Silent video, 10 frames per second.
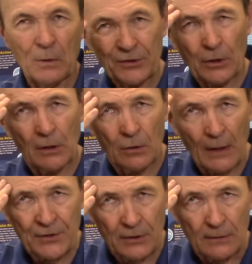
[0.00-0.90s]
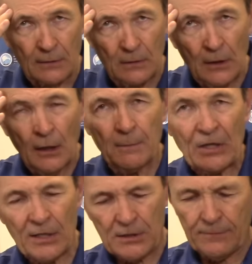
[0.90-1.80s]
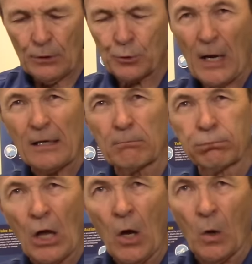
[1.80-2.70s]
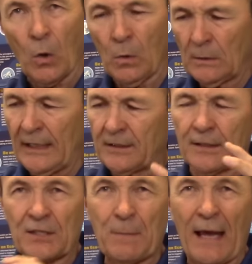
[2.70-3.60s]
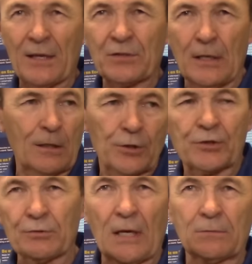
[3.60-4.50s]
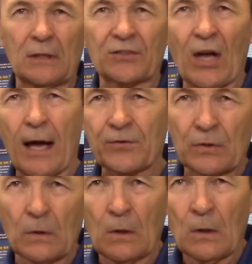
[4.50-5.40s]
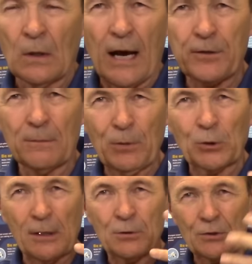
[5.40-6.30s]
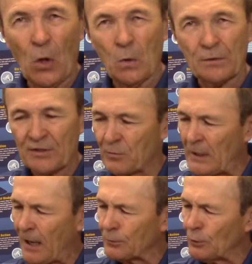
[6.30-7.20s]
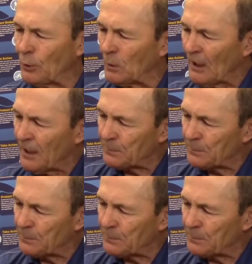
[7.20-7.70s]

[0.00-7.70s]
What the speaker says: Well, it's a good question, because if you try to blow into this mask, the air just goes out the exhaust. How do you build up? You don't. It's really hard to do.